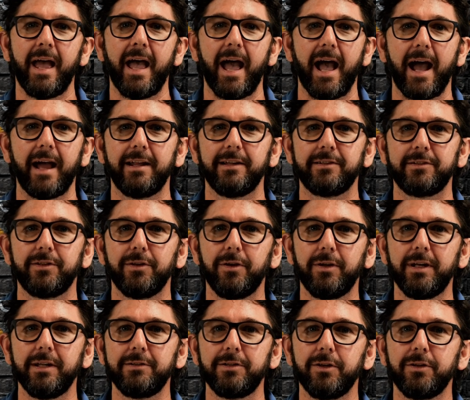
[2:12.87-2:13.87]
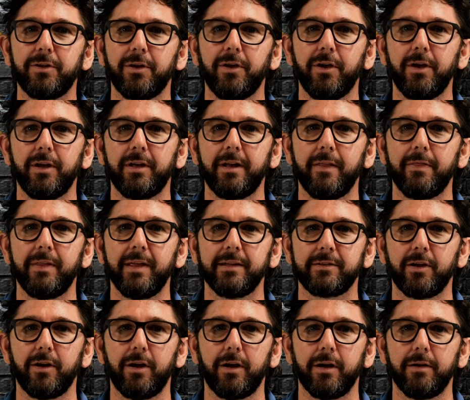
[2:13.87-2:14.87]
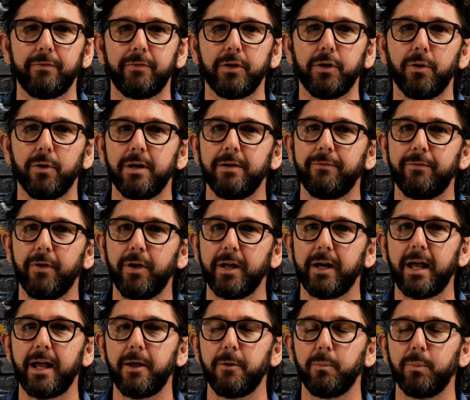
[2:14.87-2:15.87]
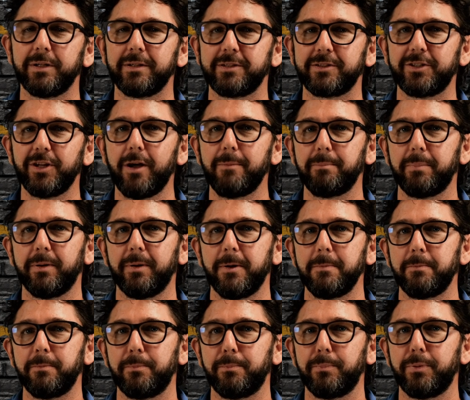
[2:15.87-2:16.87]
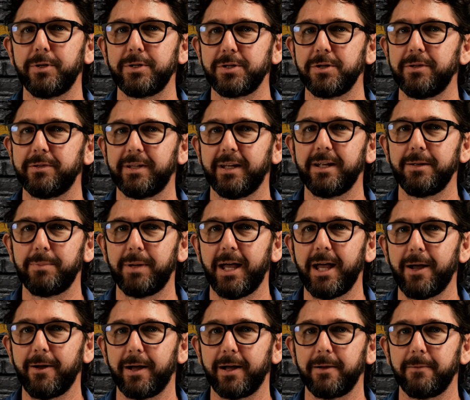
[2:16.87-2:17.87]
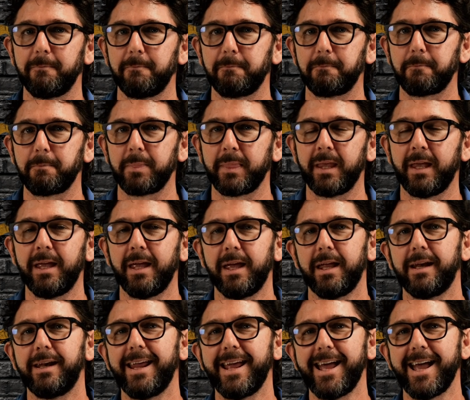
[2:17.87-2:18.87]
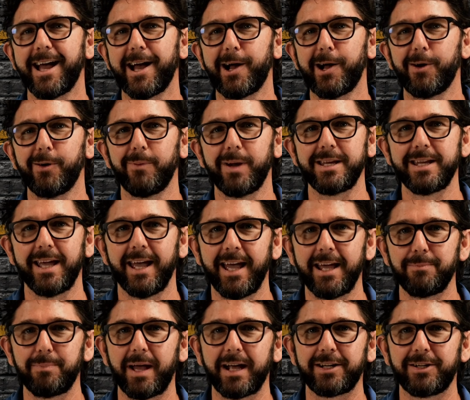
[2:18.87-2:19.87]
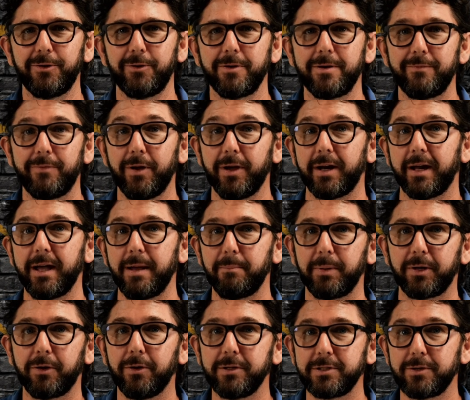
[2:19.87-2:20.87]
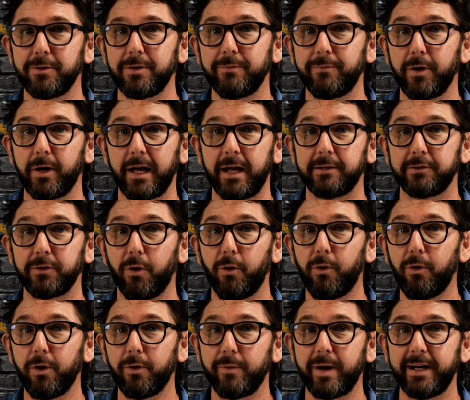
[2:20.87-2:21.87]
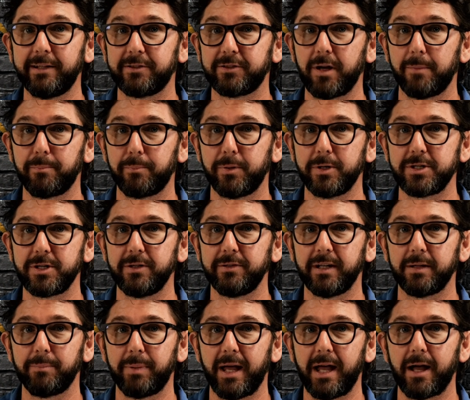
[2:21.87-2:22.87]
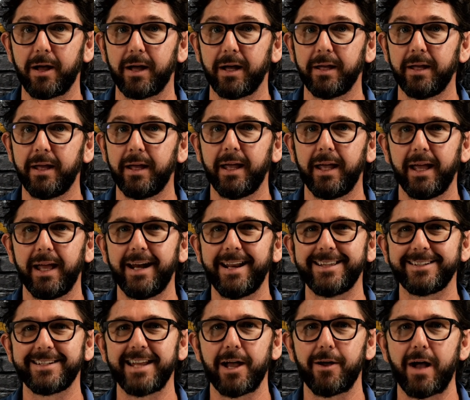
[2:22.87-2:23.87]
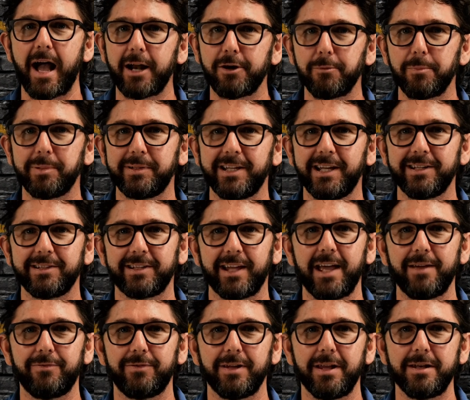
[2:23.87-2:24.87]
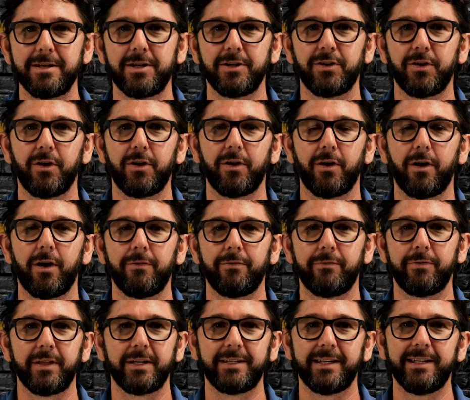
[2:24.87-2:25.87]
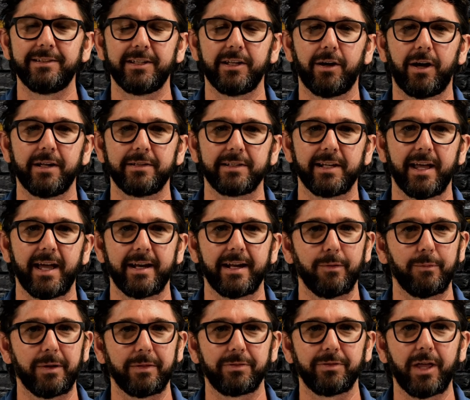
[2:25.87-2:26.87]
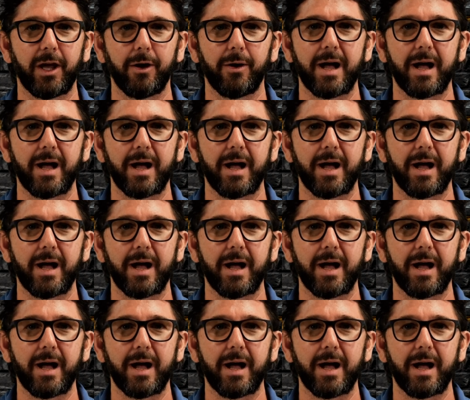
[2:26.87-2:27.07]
And as soon as you turn this off, your inverter will stop producing power. Now, when you head back to your inverter, because your inverter has already stopped producing power, it is now 100% safe to turn off the DC isolator with no